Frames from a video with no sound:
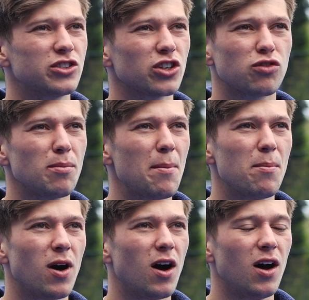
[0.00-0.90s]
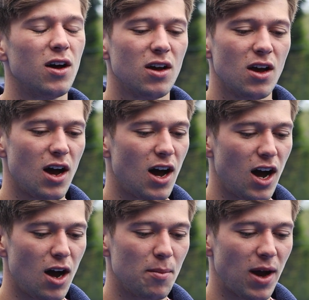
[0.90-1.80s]
I just remember
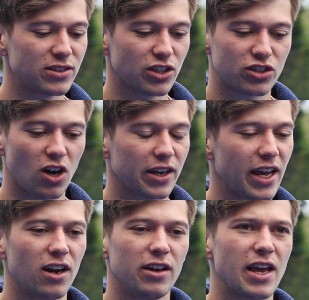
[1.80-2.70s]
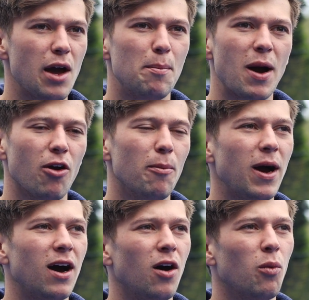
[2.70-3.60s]
as I started getting better and
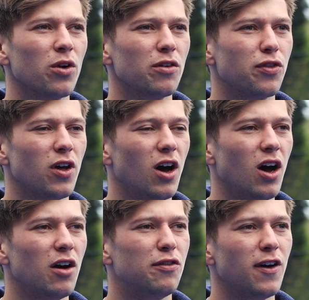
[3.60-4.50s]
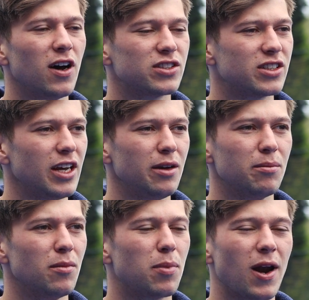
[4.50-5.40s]
better, one of the first
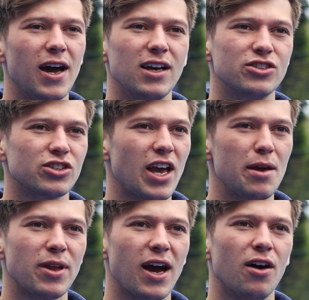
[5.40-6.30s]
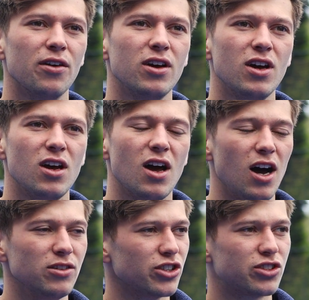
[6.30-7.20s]
team players just came down,
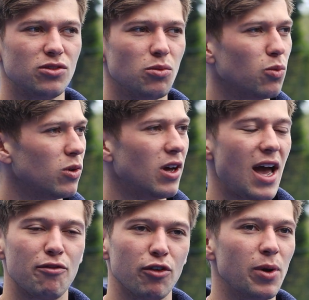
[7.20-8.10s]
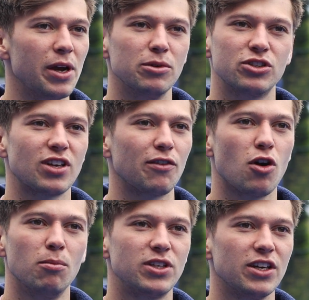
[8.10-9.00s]
and just every week we just have
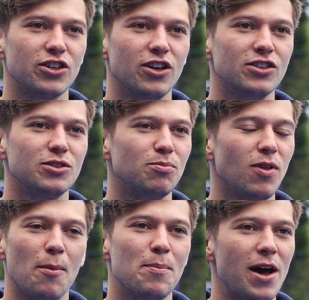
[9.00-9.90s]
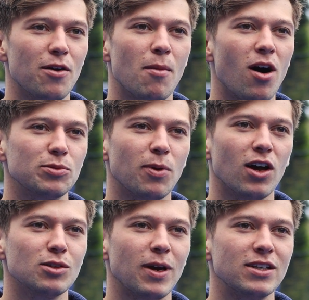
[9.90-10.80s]
competitions, like betting on Mars
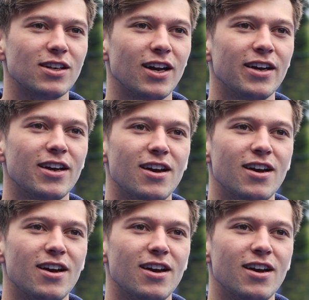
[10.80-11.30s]
bars basically,